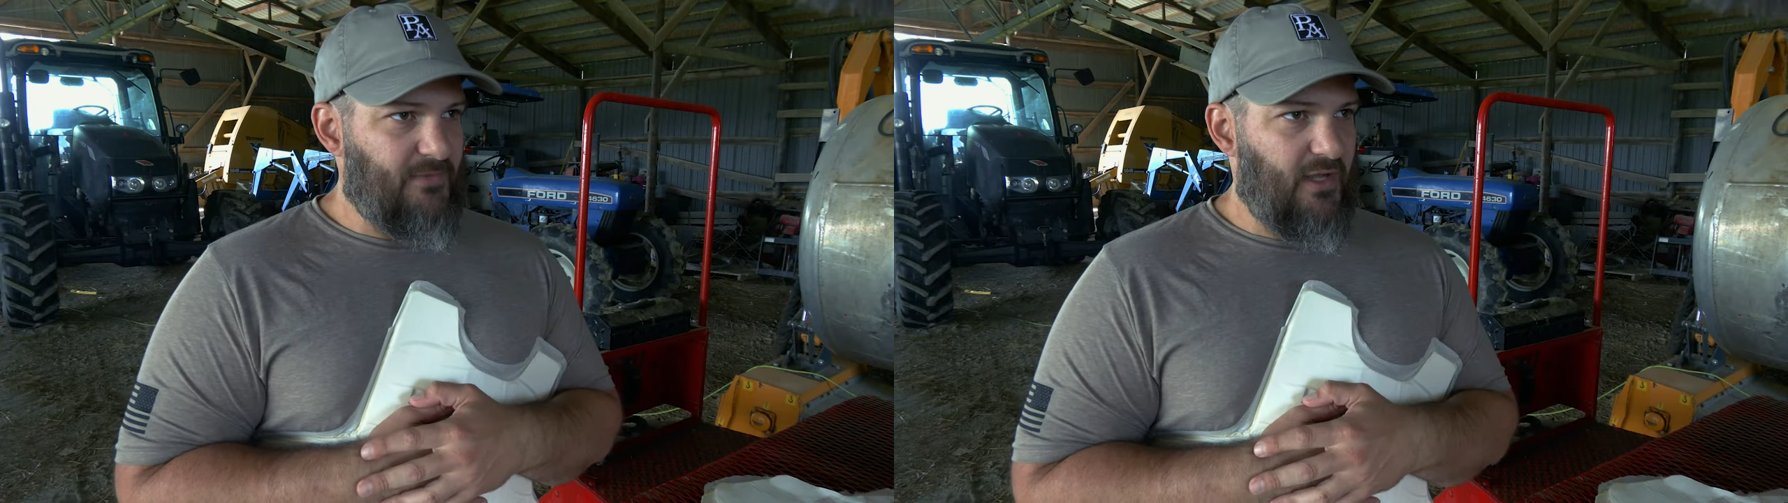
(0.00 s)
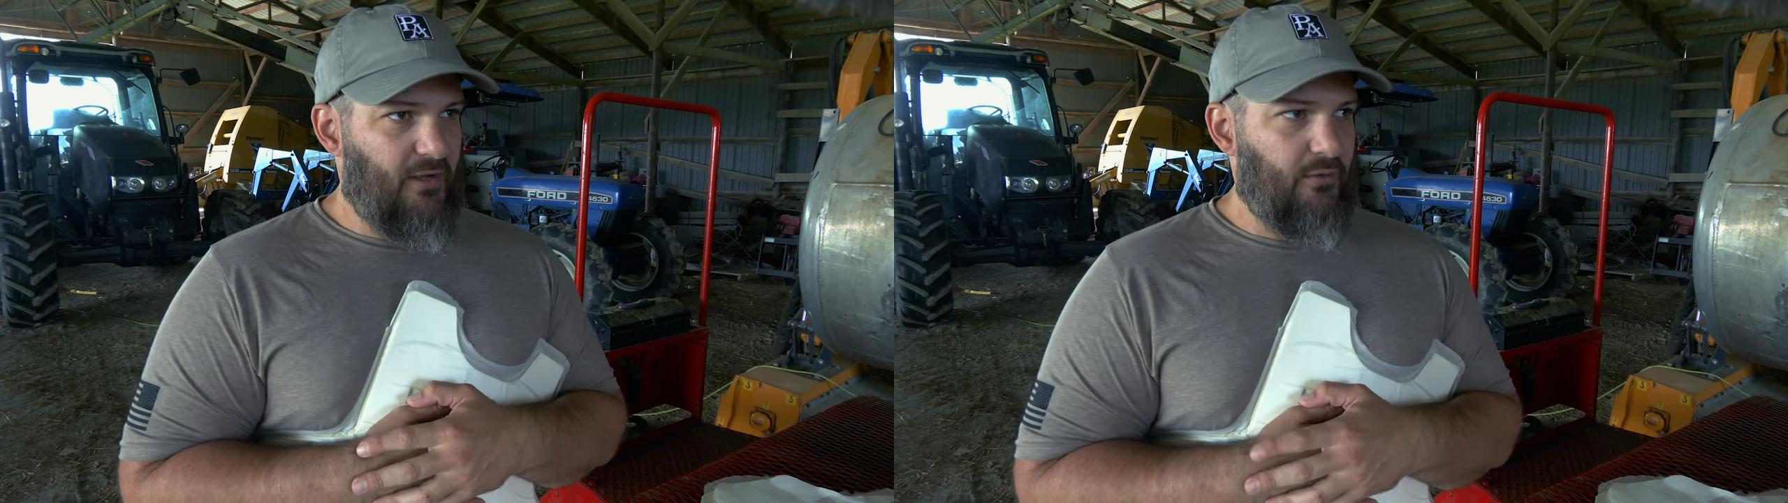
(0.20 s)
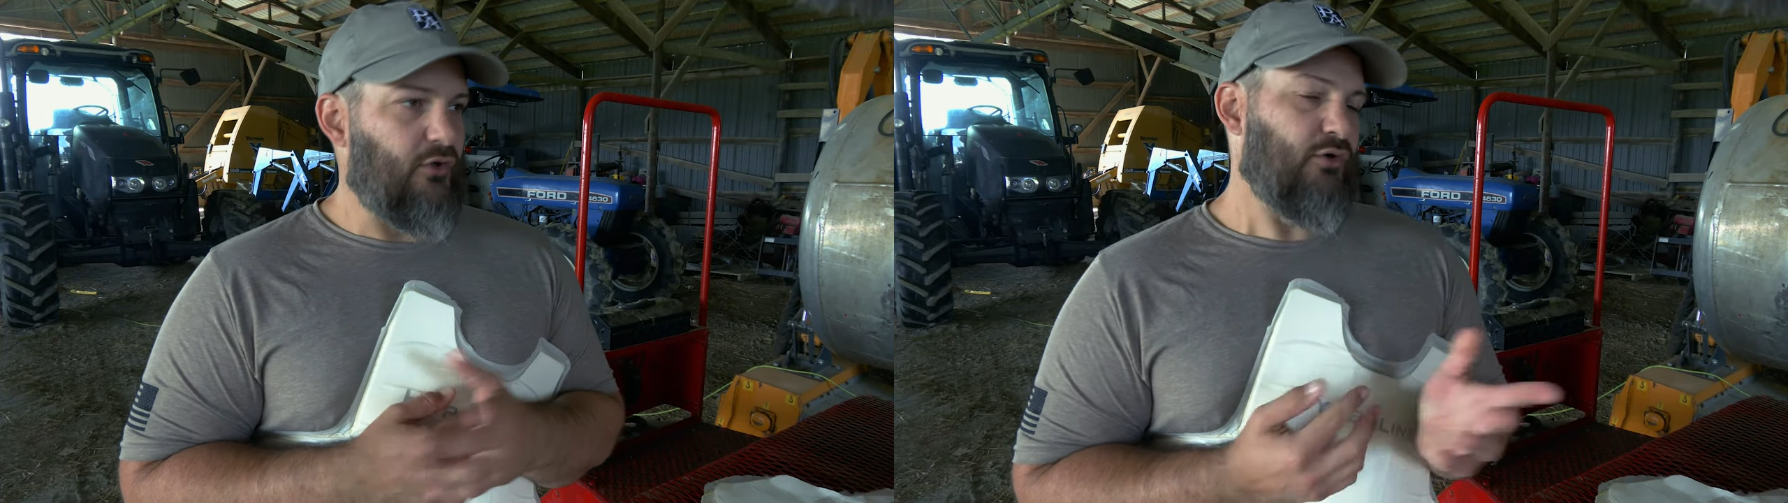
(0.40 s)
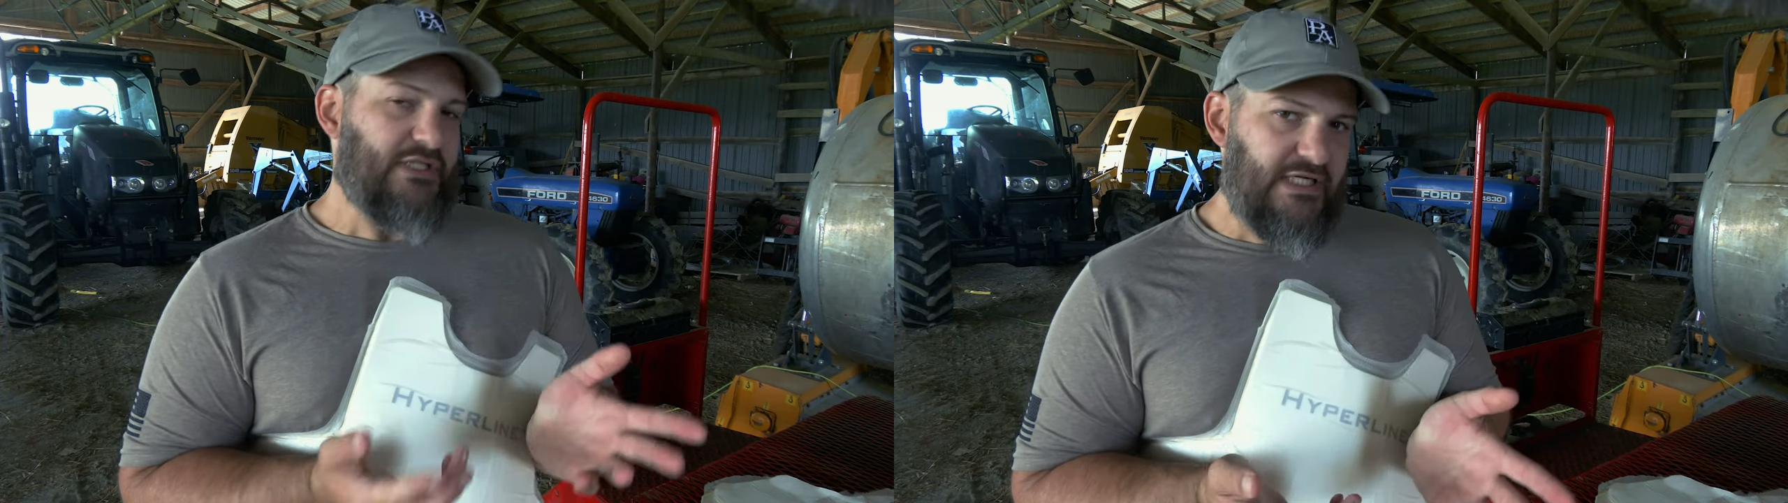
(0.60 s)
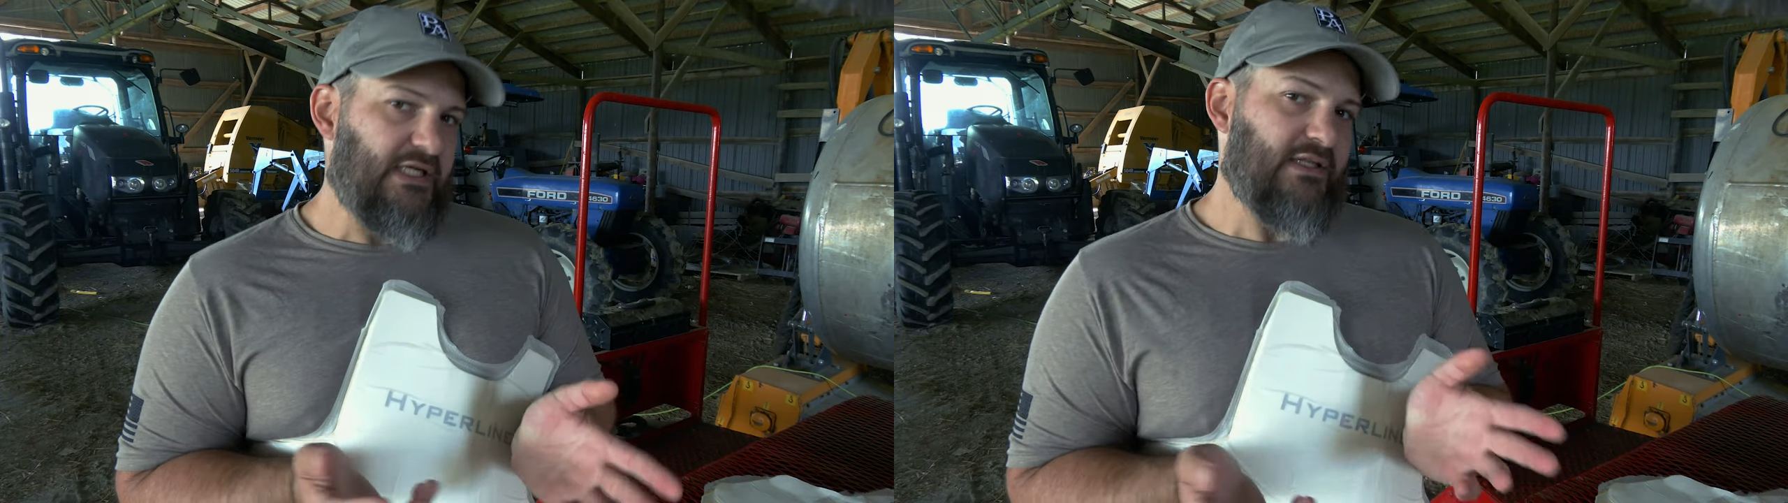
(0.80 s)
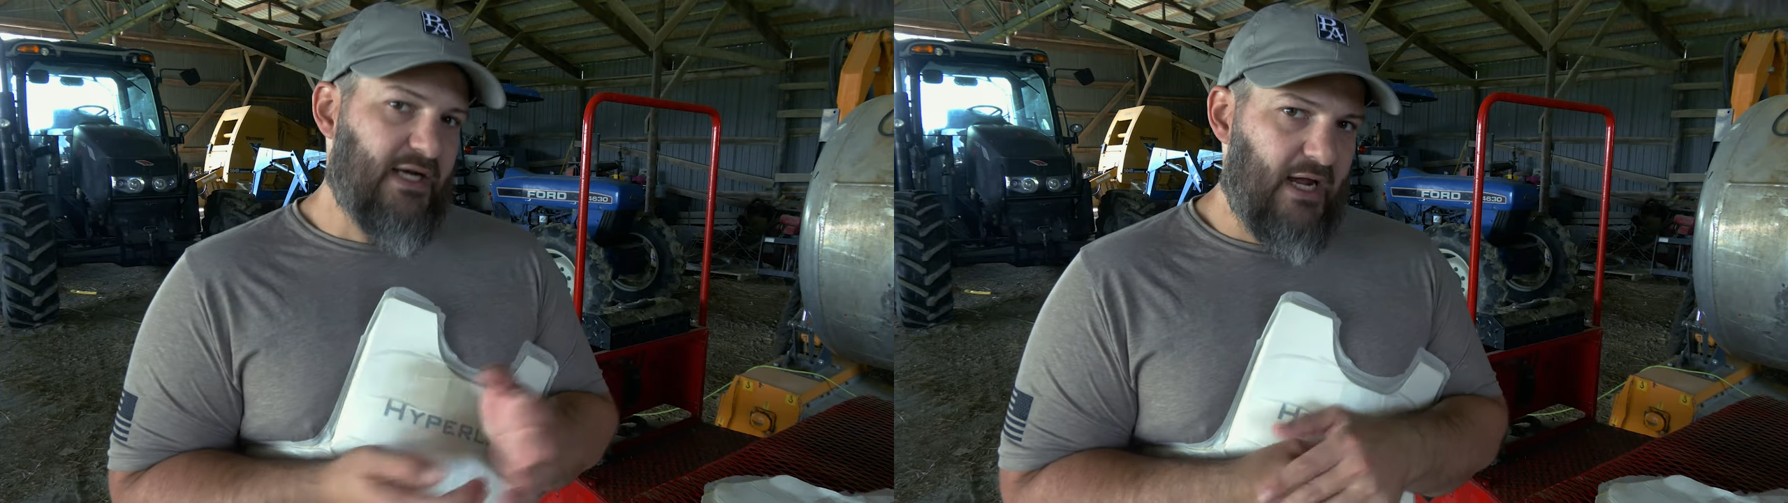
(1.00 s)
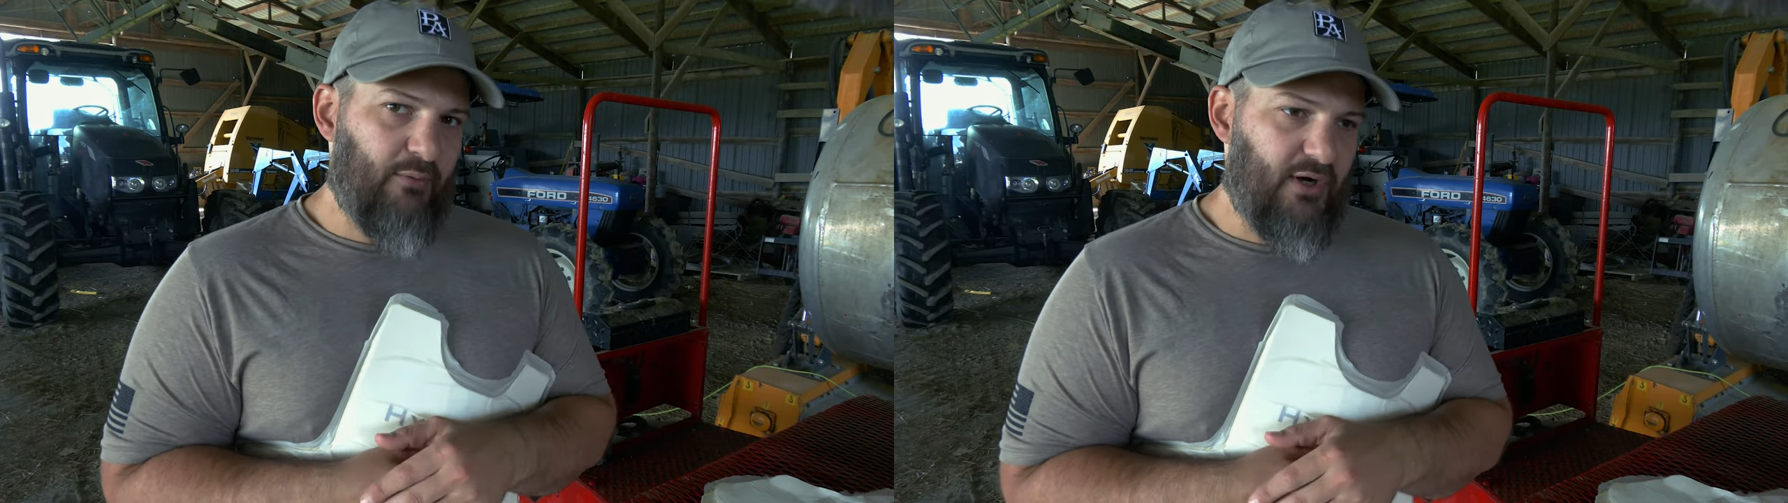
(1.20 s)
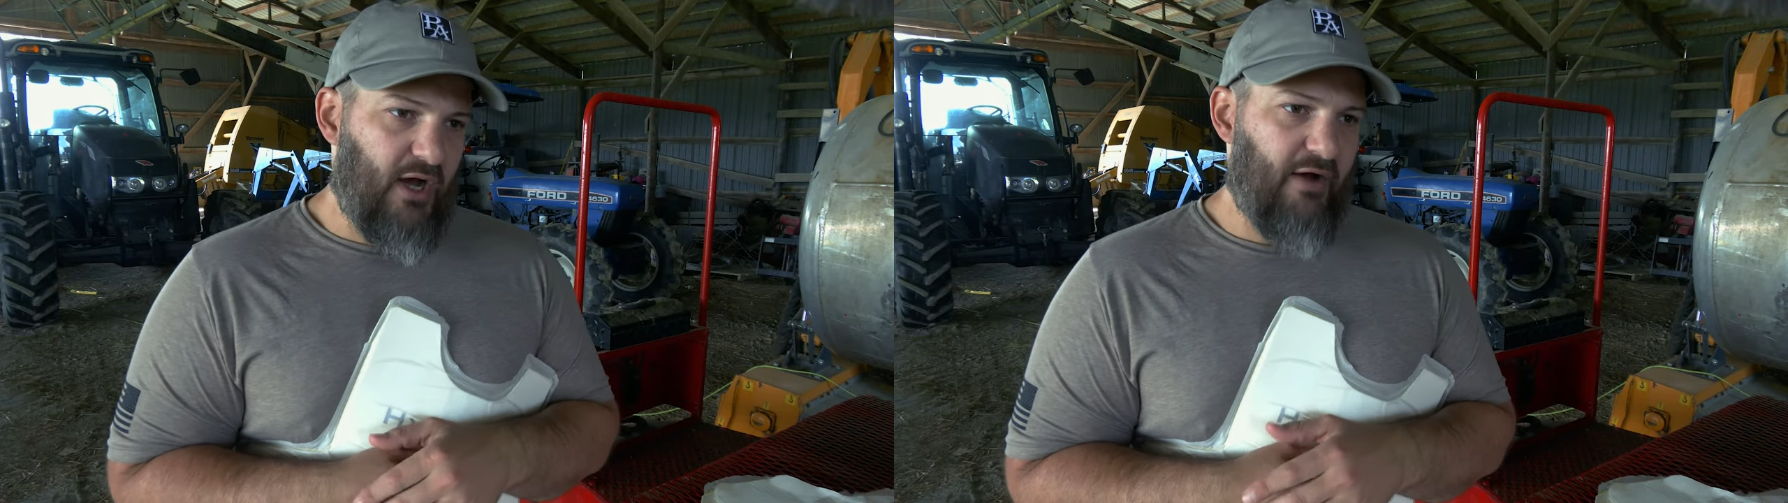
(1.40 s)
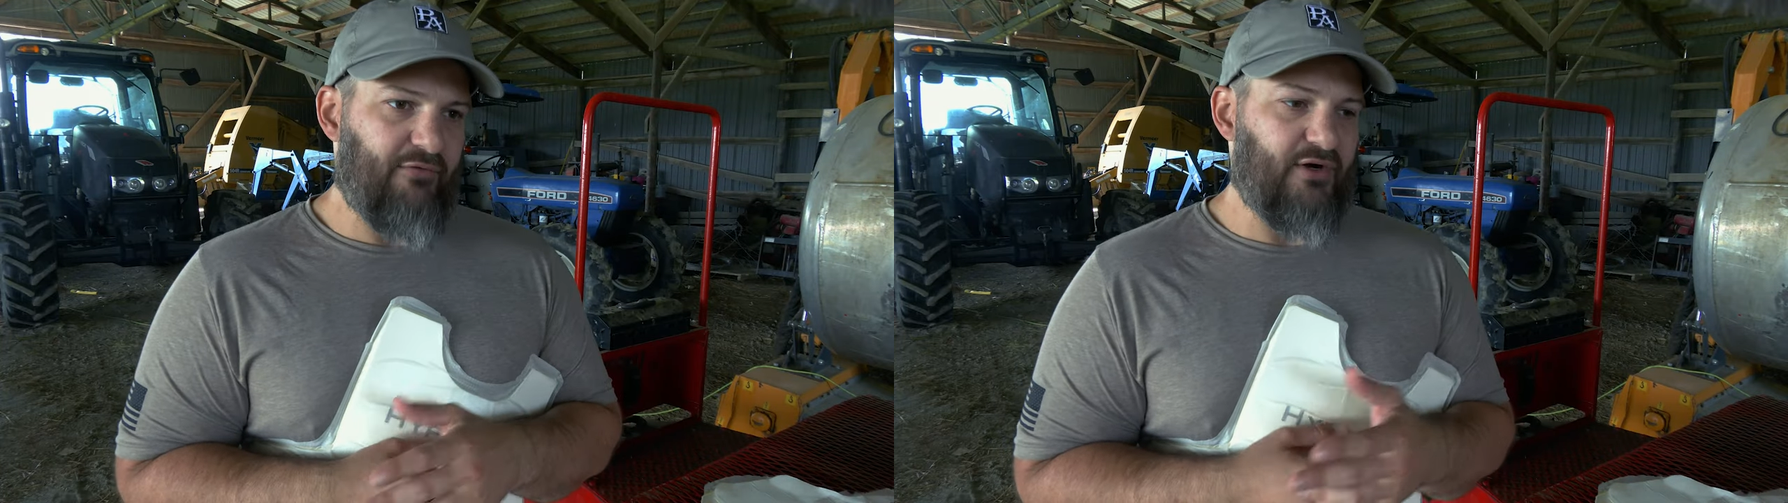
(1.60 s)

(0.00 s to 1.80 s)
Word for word: uh, critique that I would offer,